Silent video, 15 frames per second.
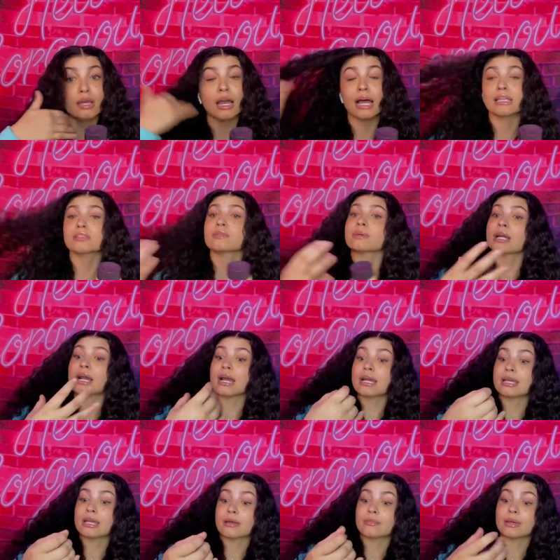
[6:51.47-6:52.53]
I swear I
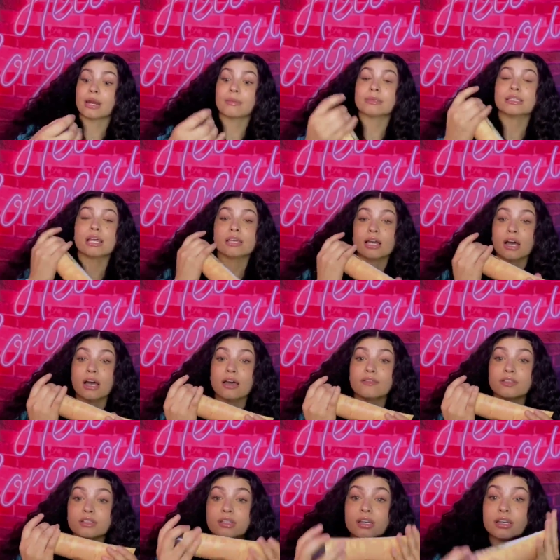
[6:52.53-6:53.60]
am. And I'm gonna tell y'all if
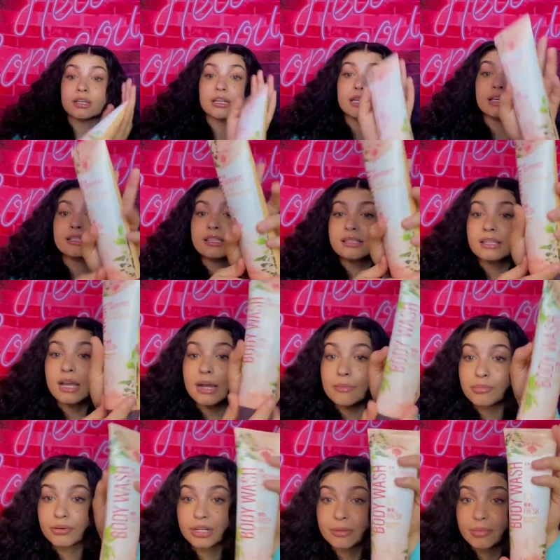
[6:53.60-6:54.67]
it's good. It's, it's, like a
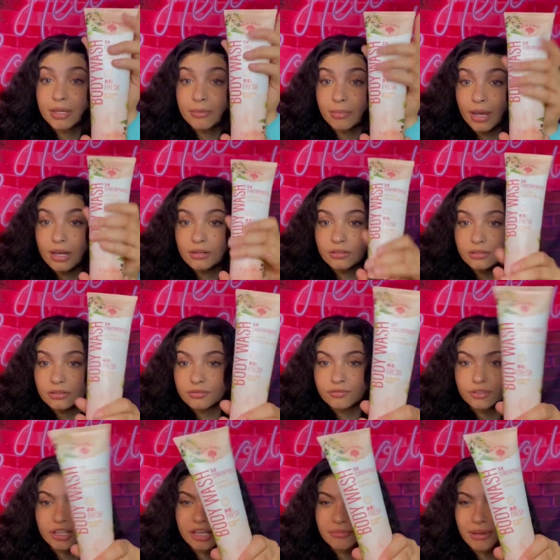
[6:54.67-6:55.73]
pretty big bottle
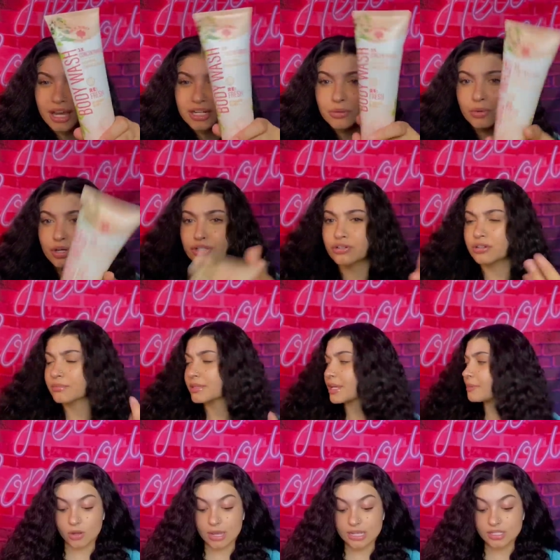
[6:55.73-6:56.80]
for like body wash, you know what I'm
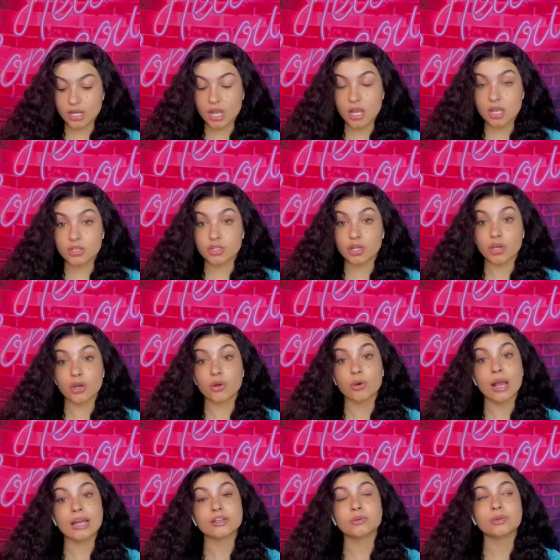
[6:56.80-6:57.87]
saying? As y'all know,
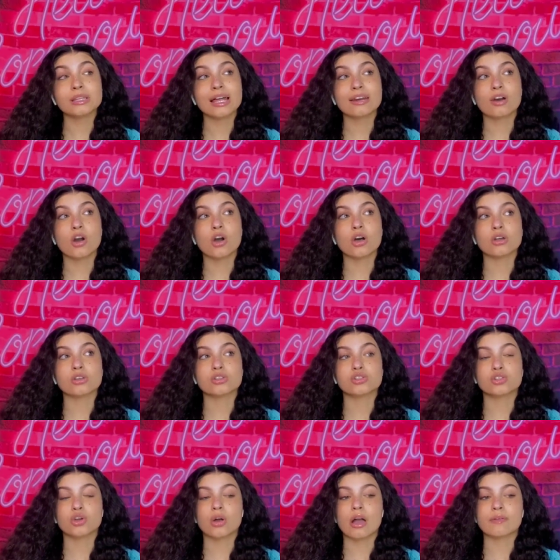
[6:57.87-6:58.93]
I do a lot of hauls.
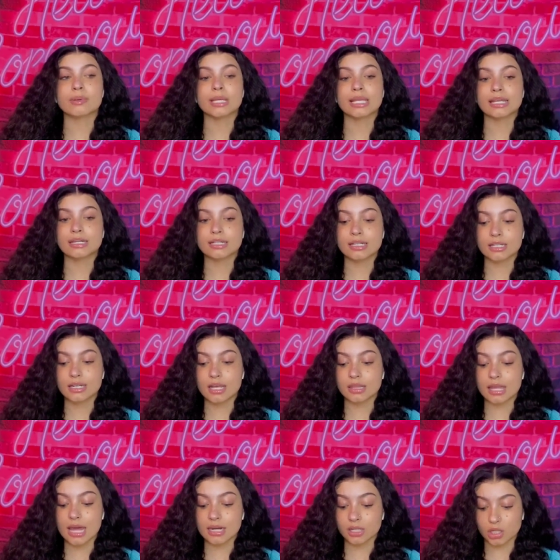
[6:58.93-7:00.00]
So I've been getting in a
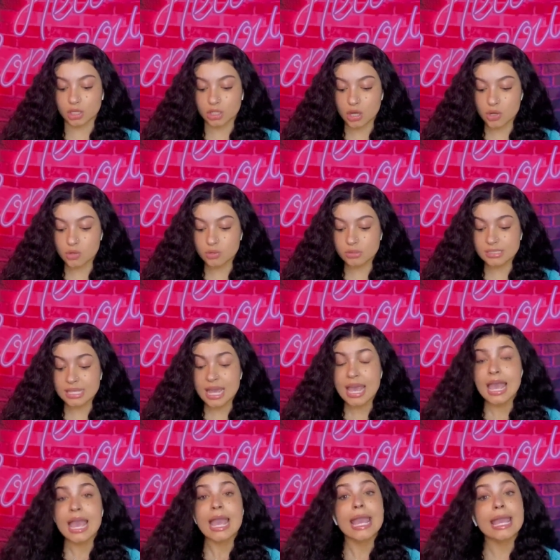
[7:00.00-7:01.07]
lot of clothes
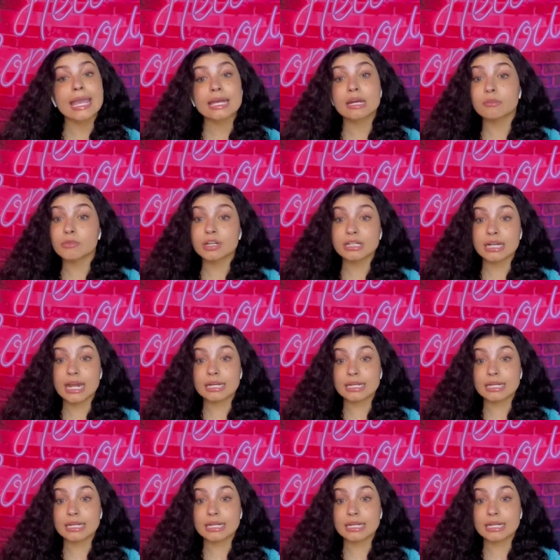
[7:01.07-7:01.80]
and I'm running out of